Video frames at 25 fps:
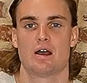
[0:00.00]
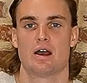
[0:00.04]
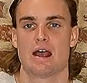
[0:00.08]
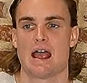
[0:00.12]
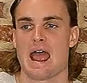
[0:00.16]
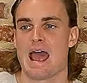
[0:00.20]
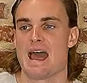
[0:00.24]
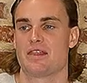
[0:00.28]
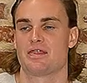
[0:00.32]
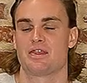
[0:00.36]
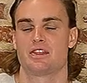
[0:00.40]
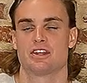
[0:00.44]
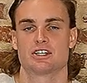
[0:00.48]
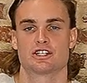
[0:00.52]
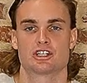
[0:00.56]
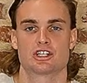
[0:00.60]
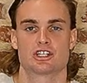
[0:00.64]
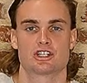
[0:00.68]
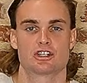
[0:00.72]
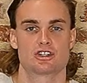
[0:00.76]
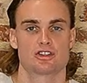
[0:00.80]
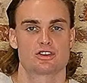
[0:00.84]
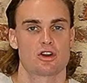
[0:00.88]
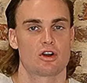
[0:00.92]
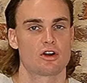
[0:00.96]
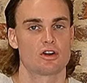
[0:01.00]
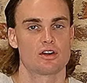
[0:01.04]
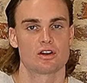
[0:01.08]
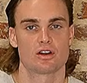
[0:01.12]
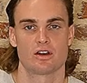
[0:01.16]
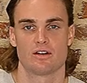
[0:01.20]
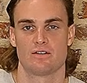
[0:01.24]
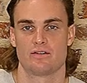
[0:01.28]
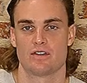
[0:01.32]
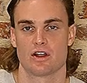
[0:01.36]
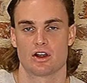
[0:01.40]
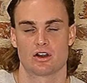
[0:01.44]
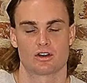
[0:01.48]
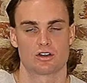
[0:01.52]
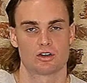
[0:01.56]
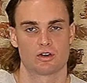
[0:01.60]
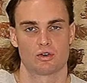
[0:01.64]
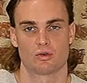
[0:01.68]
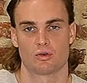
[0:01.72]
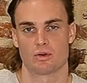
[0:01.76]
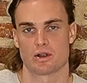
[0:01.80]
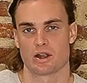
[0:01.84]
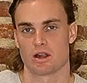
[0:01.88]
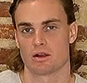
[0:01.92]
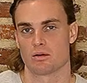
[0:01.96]
at the start of their
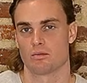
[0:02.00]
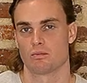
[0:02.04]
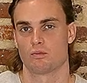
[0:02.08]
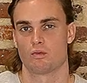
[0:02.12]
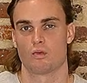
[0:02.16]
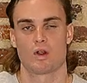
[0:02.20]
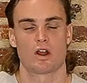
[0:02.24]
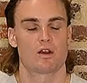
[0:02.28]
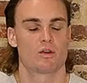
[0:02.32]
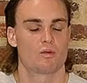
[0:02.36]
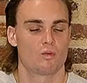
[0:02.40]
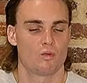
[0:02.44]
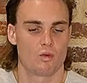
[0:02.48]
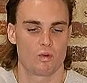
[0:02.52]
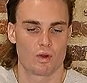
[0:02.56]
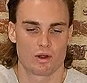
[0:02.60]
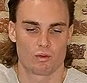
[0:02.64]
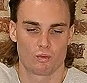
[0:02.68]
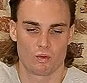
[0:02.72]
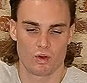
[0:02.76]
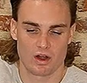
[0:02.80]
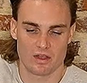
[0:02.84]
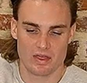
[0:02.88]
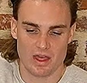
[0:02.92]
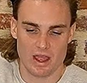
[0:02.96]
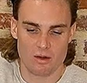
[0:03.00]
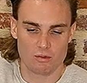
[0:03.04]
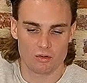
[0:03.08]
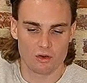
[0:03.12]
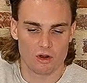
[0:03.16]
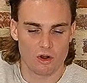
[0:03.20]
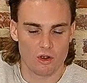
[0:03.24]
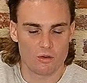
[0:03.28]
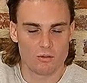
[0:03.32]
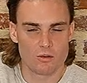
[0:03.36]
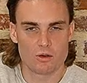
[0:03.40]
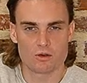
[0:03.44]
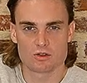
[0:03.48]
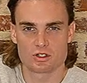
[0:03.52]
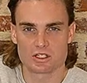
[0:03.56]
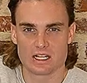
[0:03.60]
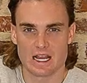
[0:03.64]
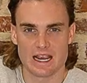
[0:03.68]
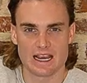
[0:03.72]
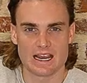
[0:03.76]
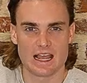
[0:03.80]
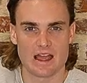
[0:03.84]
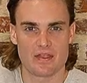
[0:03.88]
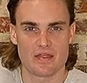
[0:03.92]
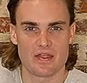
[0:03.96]
career, where they were almost
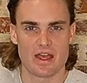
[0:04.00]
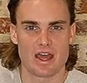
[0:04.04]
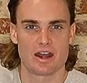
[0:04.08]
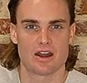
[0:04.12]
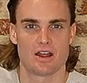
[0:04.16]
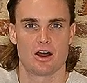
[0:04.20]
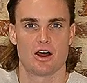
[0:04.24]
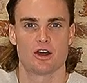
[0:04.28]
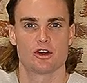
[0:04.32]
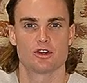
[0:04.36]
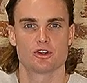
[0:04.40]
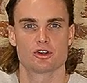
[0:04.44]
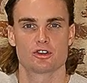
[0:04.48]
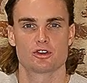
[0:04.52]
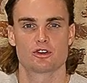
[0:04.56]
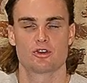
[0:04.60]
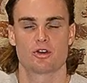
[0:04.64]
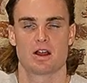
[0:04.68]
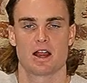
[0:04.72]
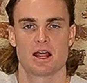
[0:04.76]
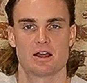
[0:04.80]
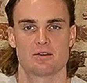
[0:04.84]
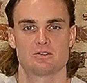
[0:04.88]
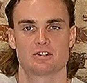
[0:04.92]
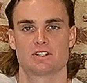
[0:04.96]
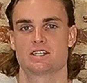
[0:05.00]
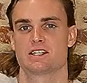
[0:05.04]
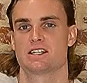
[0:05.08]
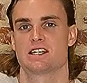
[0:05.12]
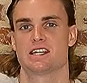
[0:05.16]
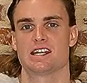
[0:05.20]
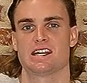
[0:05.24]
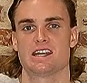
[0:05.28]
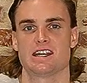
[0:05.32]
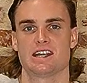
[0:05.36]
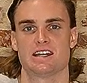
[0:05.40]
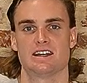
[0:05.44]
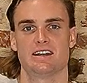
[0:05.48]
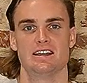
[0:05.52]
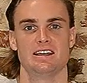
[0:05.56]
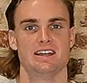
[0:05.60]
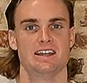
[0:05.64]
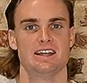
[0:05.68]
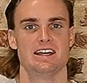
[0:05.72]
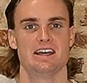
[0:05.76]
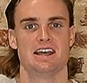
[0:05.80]
like at that underground scene,